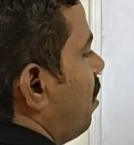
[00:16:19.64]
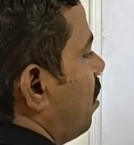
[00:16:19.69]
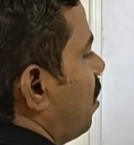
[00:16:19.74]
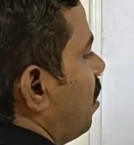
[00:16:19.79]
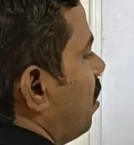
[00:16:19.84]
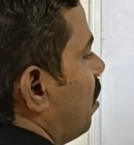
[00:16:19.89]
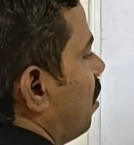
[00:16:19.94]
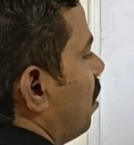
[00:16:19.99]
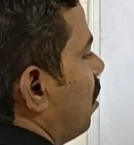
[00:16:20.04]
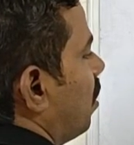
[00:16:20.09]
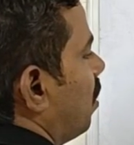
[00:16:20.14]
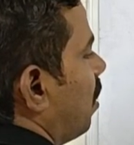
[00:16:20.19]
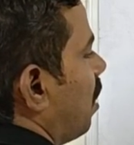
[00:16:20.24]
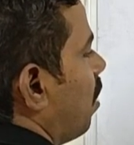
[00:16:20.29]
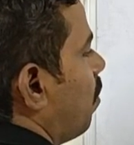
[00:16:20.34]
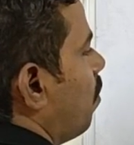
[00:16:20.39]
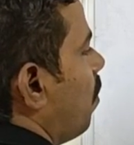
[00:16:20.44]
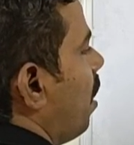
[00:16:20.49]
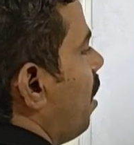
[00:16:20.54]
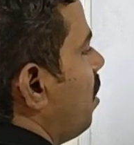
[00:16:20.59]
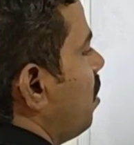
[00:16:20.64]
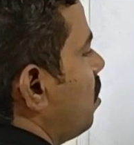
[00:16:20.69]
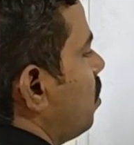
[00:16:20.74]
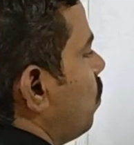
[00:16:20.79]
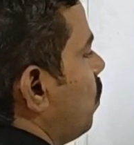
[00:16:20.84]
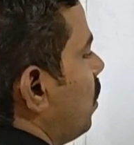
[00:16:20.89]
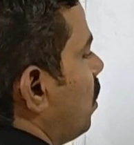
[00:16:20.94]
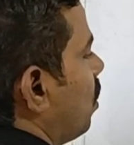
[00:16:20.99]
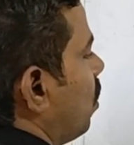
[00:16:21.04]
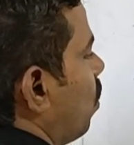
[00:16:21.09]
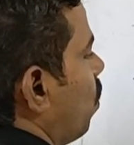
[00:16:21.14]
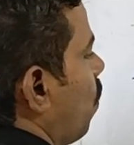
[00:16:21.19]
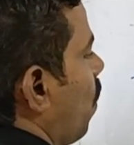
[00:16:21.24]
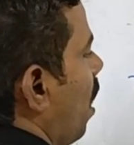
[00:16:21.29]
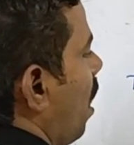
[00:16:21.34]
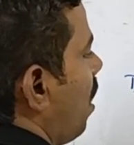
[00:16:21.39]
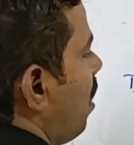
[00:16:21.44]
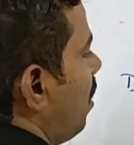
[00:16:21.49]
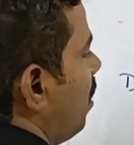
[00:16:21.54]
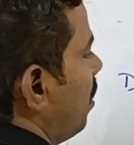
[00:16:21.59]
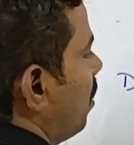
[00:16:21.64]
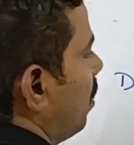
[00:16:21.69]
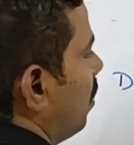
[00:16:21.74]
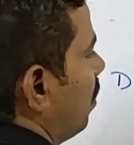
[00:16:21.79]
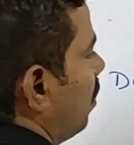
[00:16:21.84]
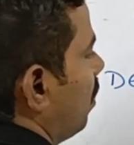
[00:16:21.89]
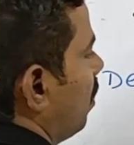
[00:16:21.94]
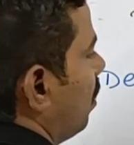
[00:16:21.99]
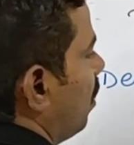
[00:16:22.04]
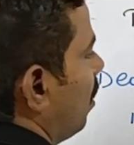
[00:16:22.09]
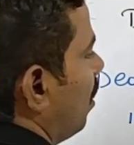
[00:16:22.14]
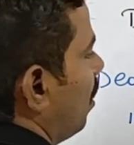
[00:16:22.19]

it combines with guanine,